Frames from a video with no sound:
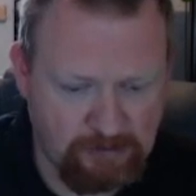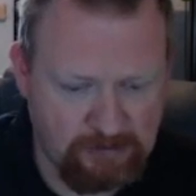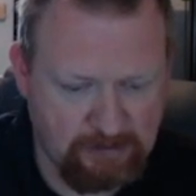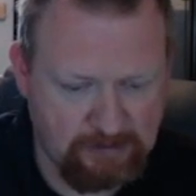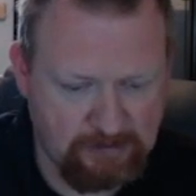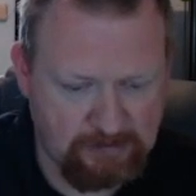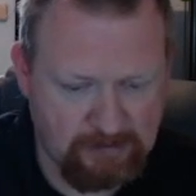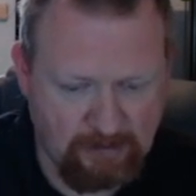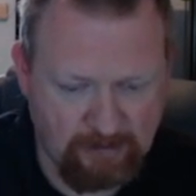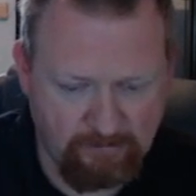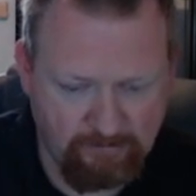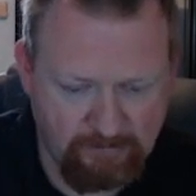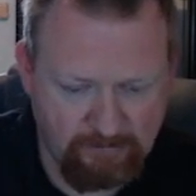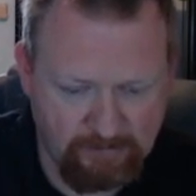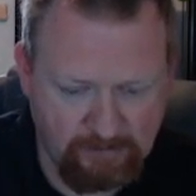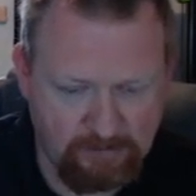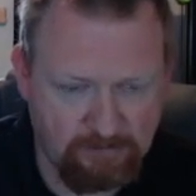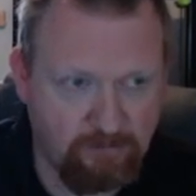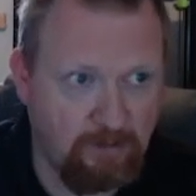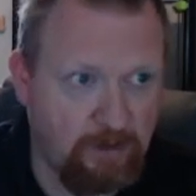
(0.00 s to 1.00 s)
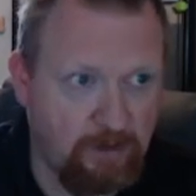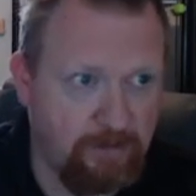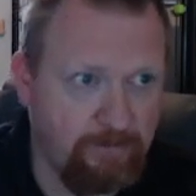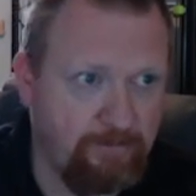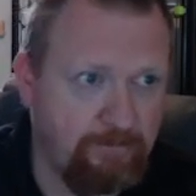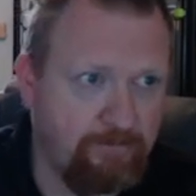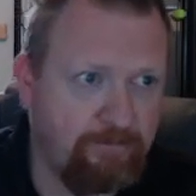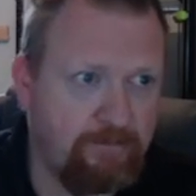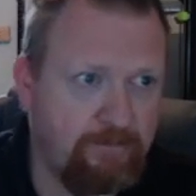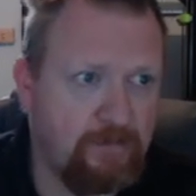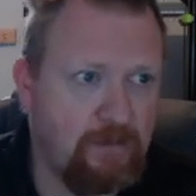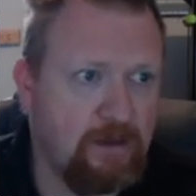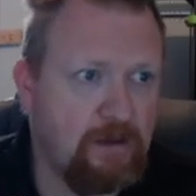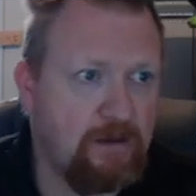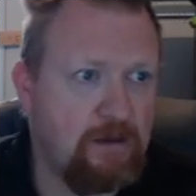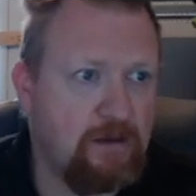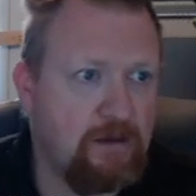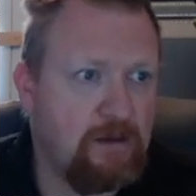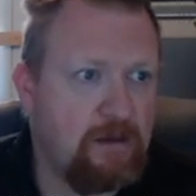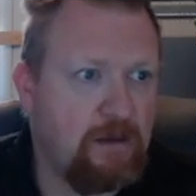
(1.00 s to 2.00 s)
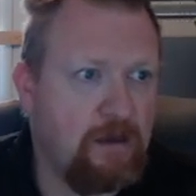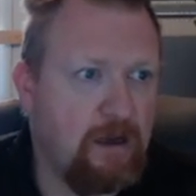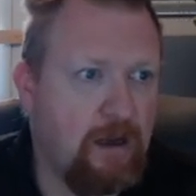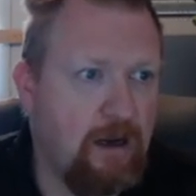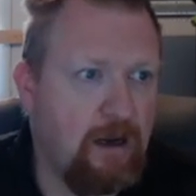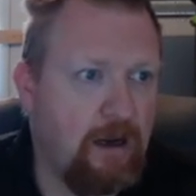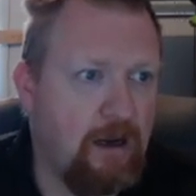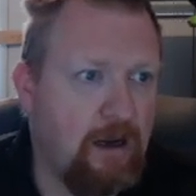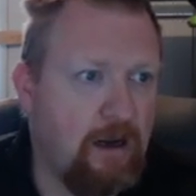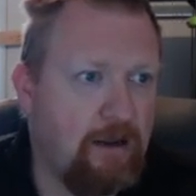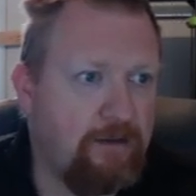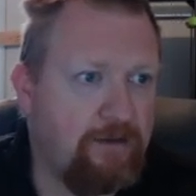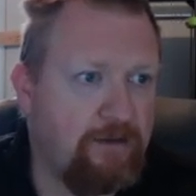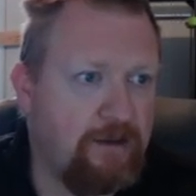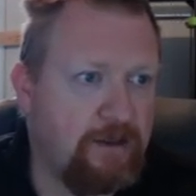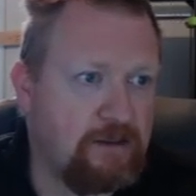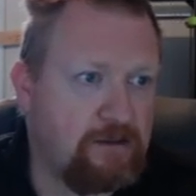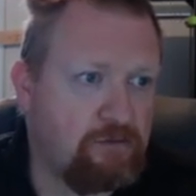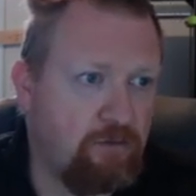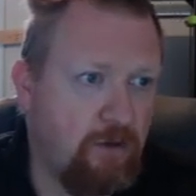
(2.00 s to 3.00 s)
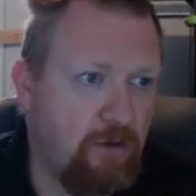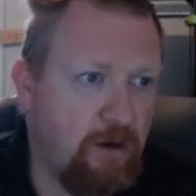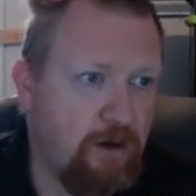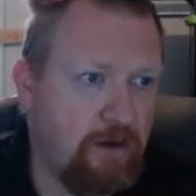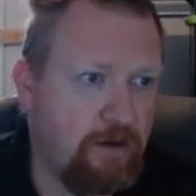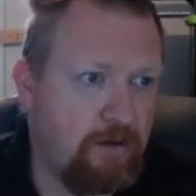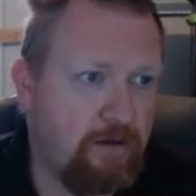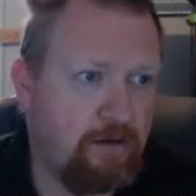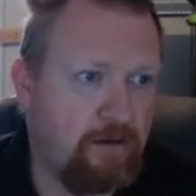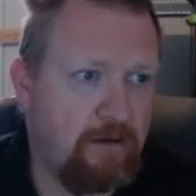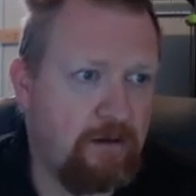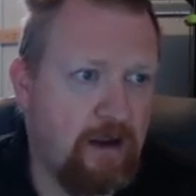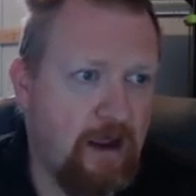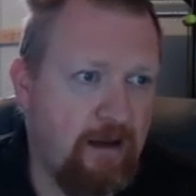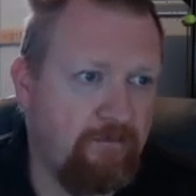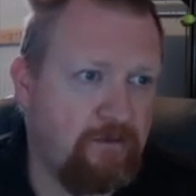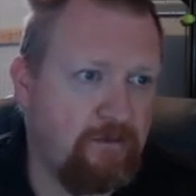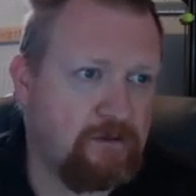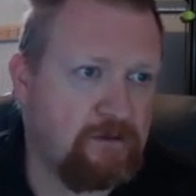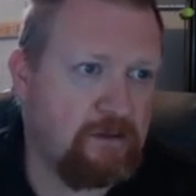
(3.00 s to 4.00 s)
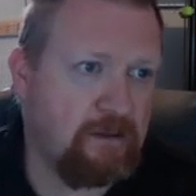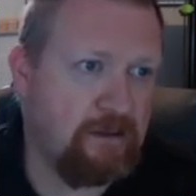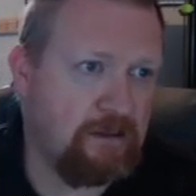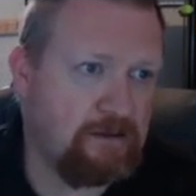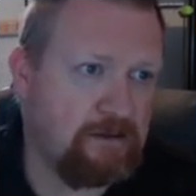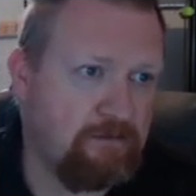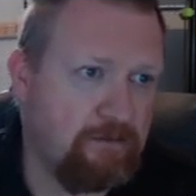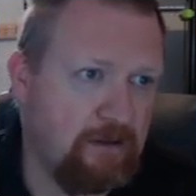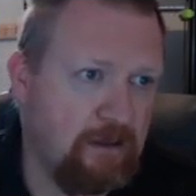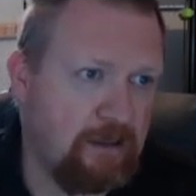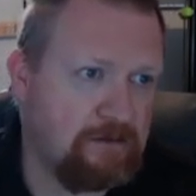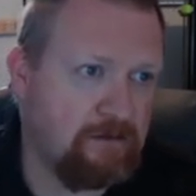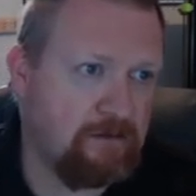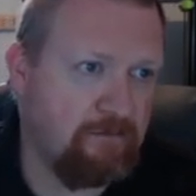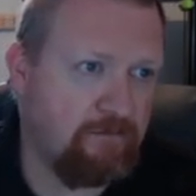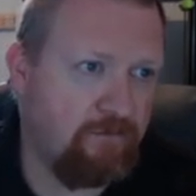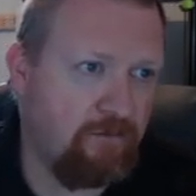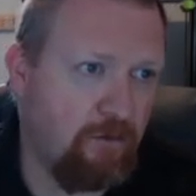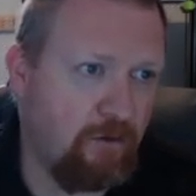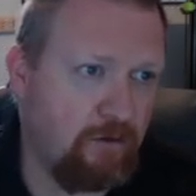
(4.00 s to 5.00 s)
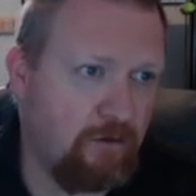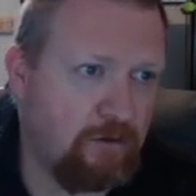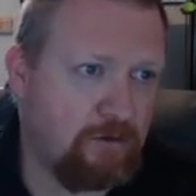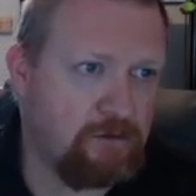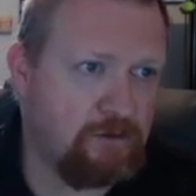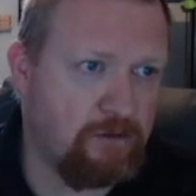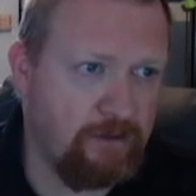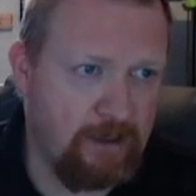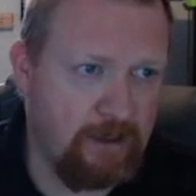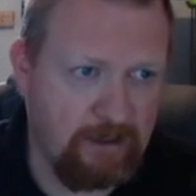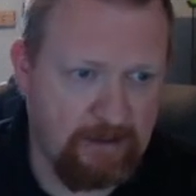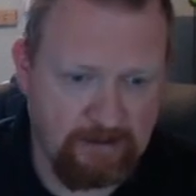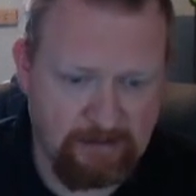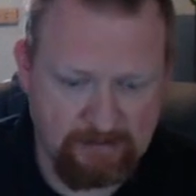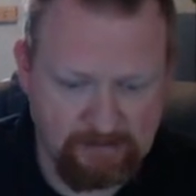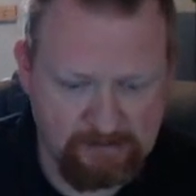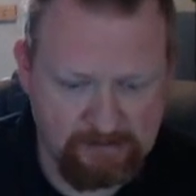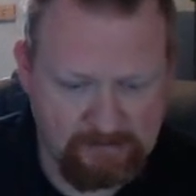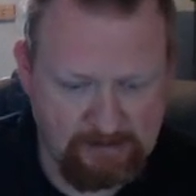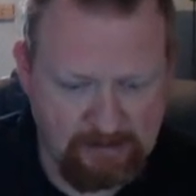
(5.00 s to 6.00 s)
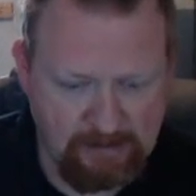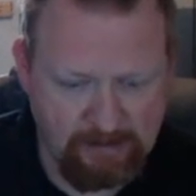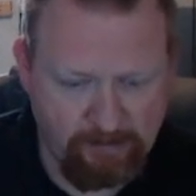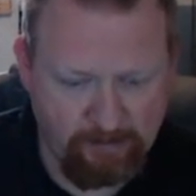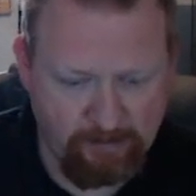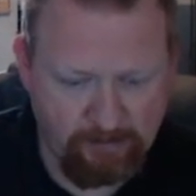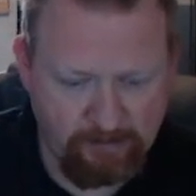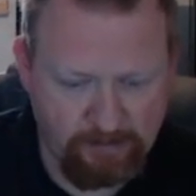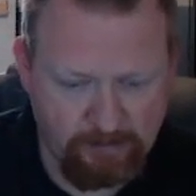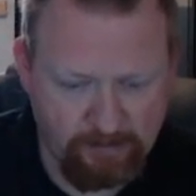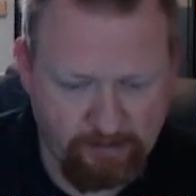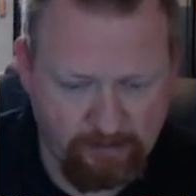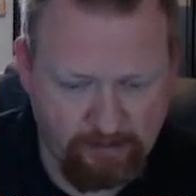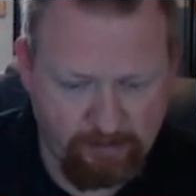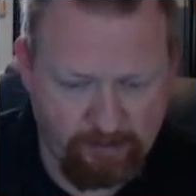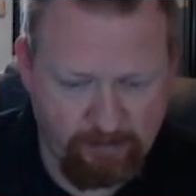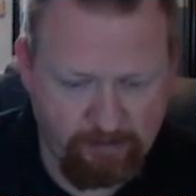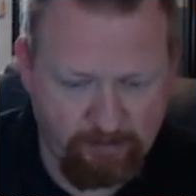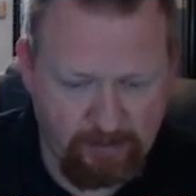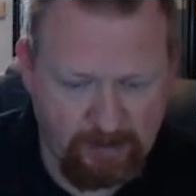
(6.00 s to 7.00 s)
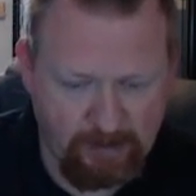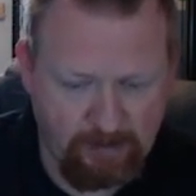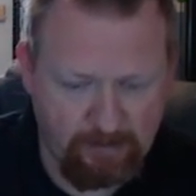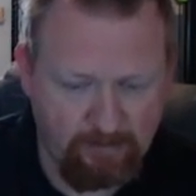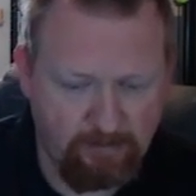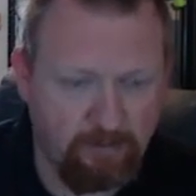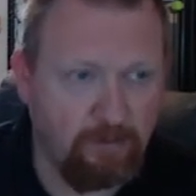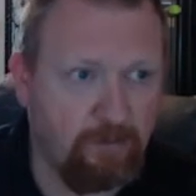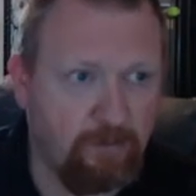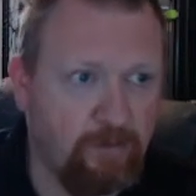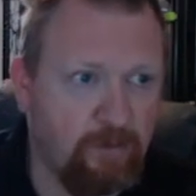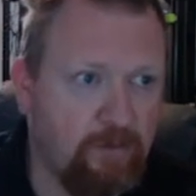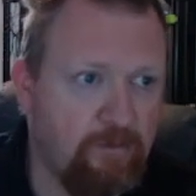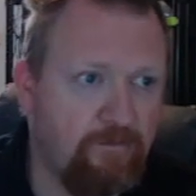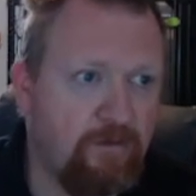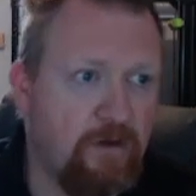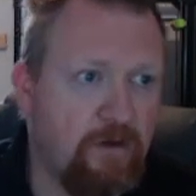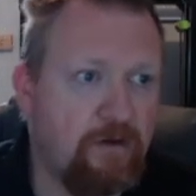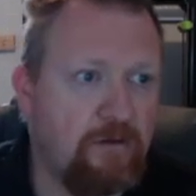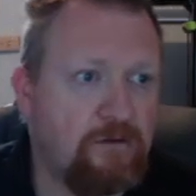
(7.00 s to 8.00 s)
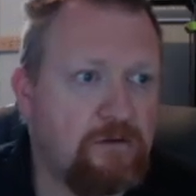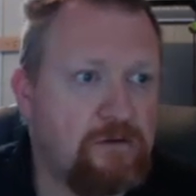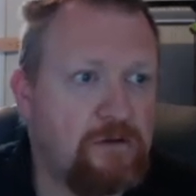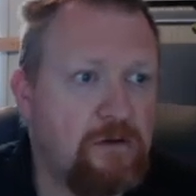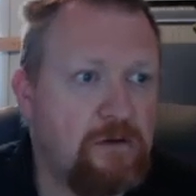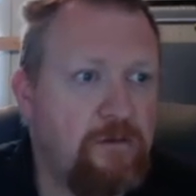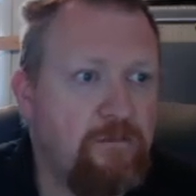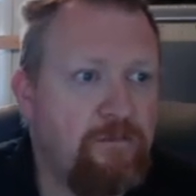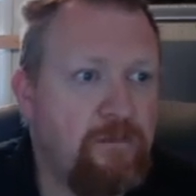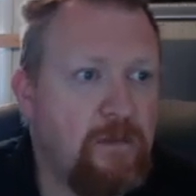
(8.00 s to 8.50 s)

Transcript: 6 out of this one this one obviously needs to be less than four, so that is either two or three. We'll remove those.